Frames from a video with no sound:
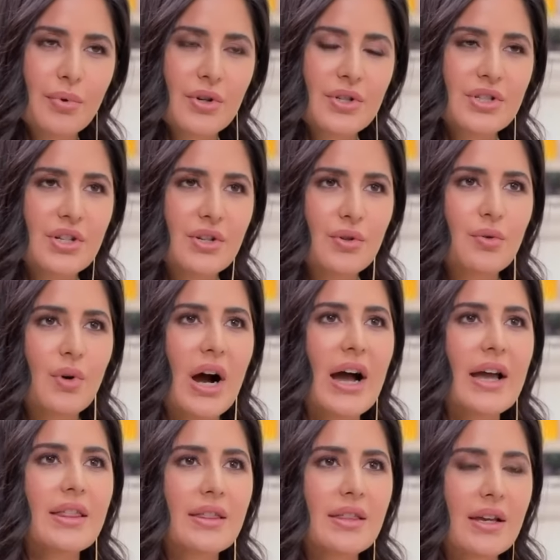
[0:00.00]
A person who
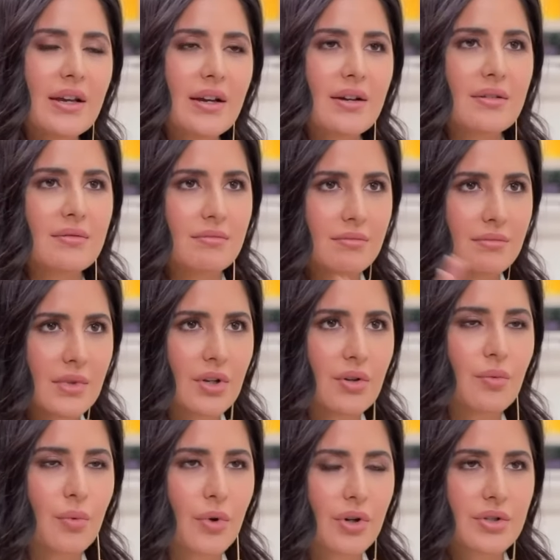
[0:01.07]
I think,
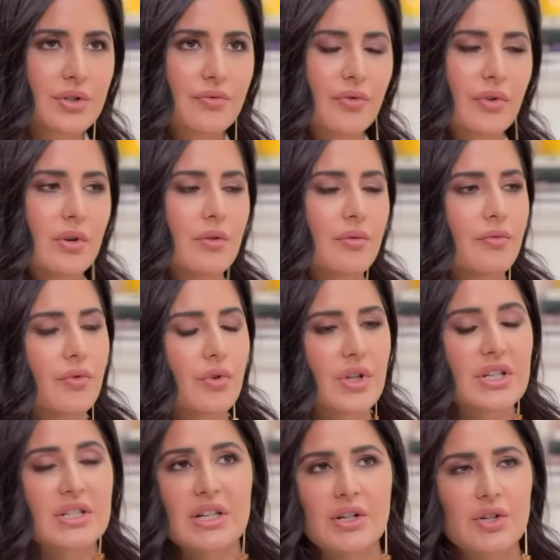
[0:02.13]
works for
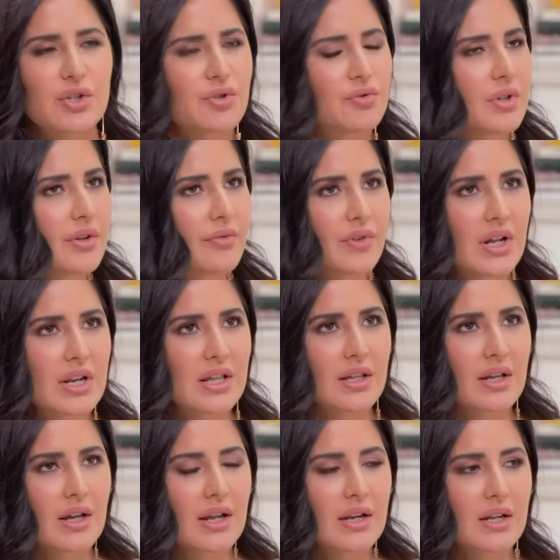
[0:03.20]
this industry or for any
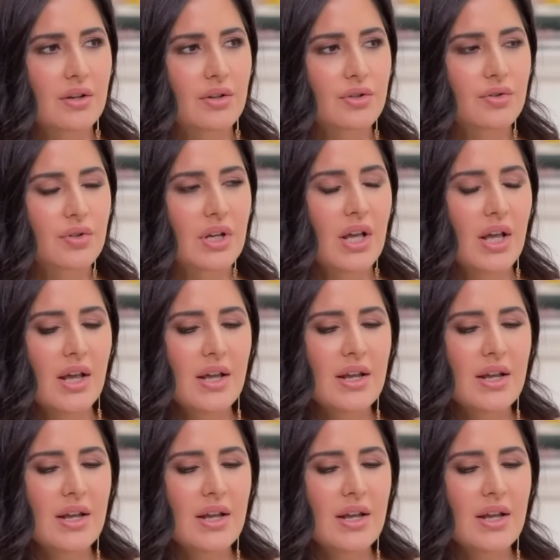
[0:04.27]
industry,